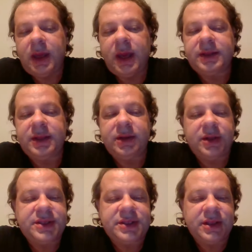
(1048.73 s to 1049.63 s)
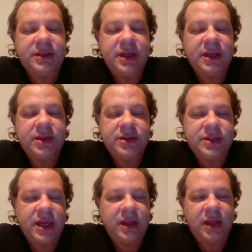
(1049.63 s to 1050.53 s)
I did it on Sunday because
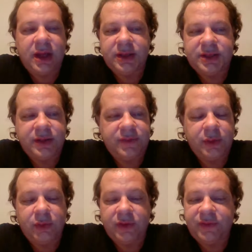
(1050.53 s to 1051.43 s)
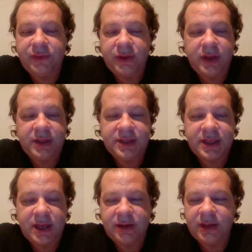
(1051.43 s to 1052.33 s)
I had a lot of stuff going on Friday and
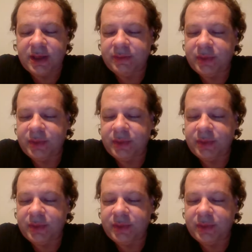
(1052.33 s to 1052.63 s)
Saturday.